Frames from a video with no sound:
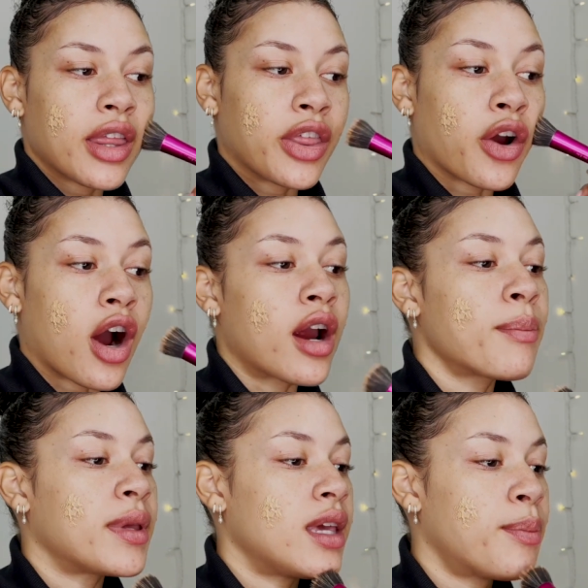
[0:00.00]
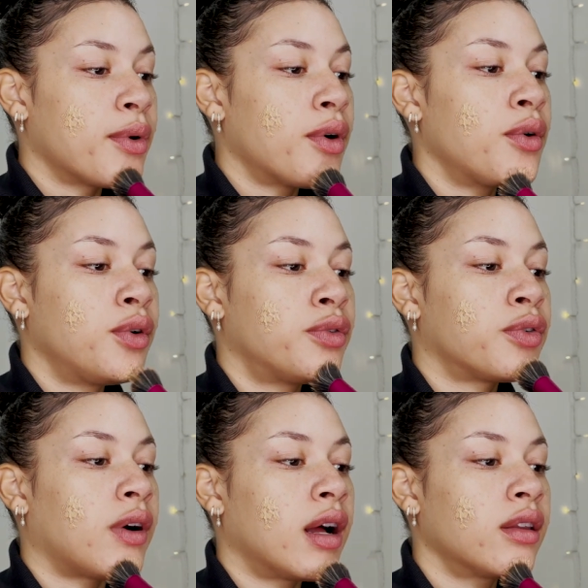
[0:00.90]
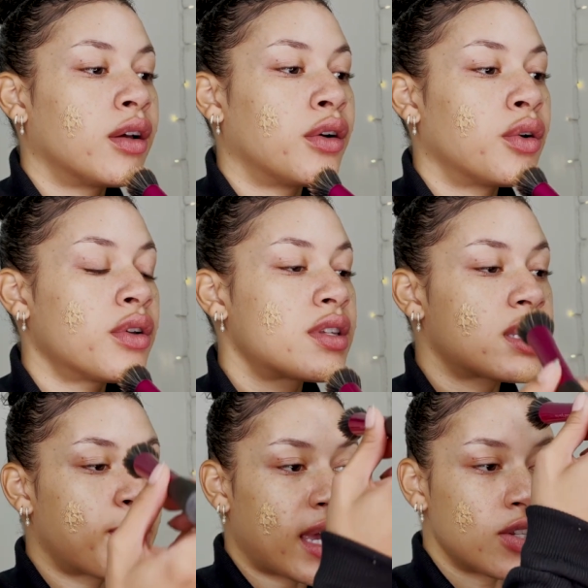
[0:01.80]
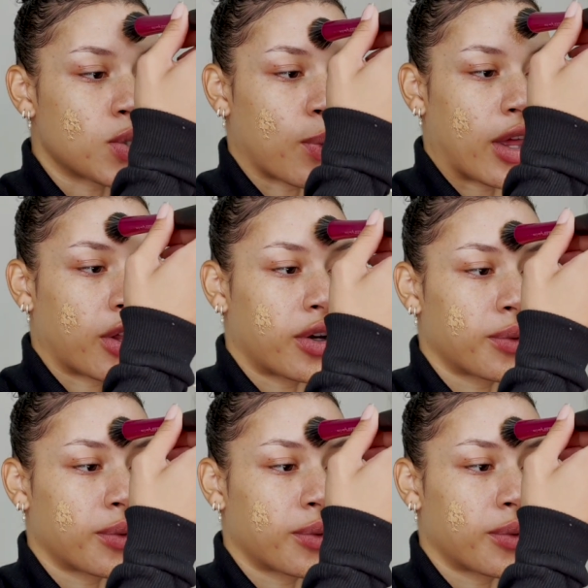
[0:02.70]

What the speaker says: there are people who follow space weather,